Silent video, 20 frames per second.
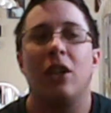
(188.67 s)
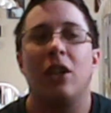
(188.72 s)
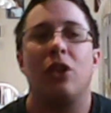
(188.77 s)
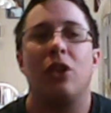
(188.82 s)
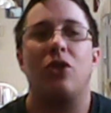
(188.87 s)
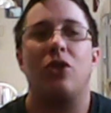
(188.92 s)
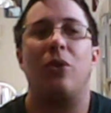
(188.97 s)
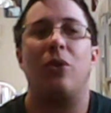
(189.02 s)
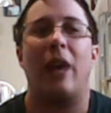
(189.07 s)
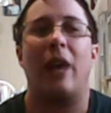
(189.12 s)

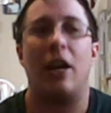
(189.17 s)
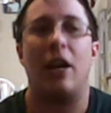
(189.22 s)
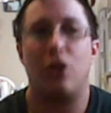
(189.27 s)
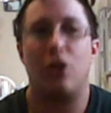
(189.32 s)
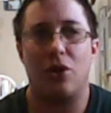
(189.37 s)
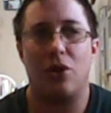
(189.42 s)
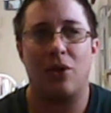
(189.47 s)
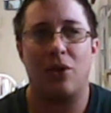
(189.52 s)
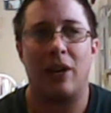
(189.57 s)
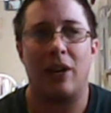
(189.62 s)
to
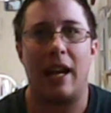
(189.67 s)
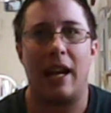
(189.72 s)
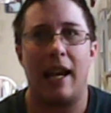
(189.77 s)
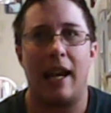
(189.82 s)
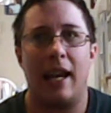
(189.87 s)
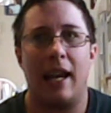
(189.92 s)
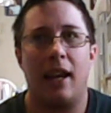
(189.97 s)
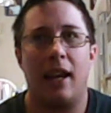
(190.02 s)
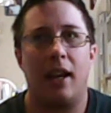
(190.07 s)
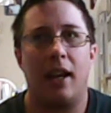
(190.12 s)
enter
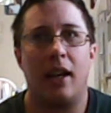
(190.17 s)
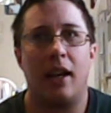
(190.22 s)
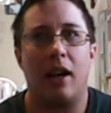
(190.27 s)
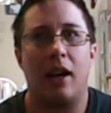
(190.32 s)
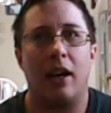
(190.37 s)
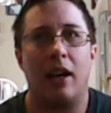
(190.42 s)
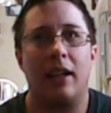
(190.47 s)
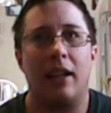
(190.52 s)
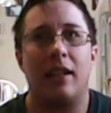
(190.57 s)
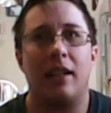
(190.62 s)

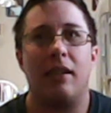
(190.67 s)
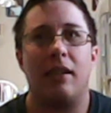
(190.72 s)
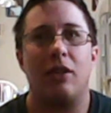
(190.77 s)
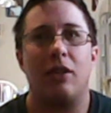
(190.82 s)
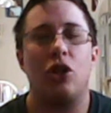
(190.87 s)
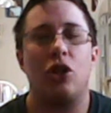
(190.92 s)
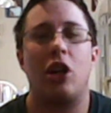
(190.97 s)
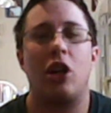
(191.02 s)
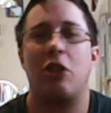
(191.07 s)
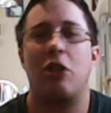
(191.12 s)
a
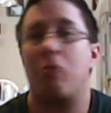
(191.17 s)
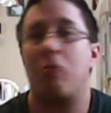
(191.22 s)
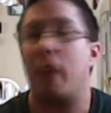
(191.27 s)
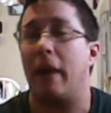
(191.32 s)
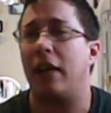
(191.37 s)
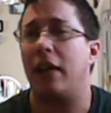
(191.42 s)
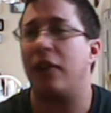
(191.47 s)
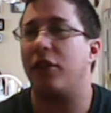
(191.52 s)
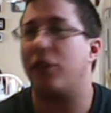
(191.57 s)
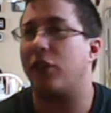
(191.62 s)
chest
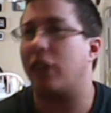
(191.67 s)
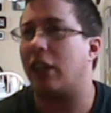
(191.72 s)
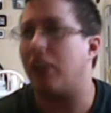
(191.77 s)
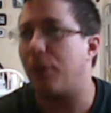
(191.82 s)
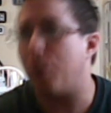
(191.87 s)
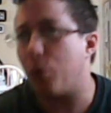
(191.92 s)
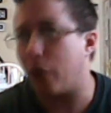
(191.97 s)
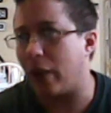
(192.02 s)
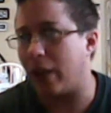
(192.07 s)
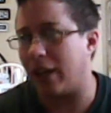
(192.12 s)
binder
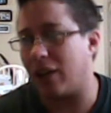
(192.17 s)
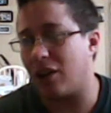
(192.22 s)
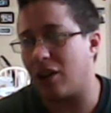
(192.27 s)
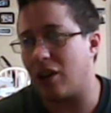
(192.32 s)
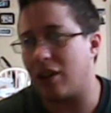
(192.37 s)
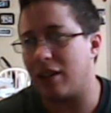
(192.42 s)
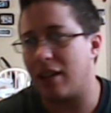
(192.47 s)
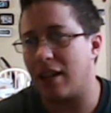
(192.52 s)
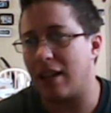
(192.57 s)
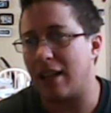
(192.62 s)
giveaway
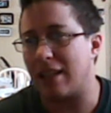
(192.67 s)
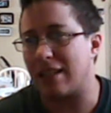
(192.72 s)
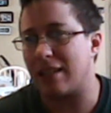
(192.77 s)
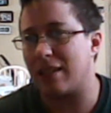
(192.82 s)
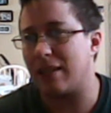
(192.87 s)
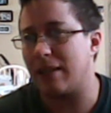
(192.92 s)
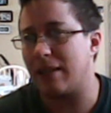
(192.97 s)
contest.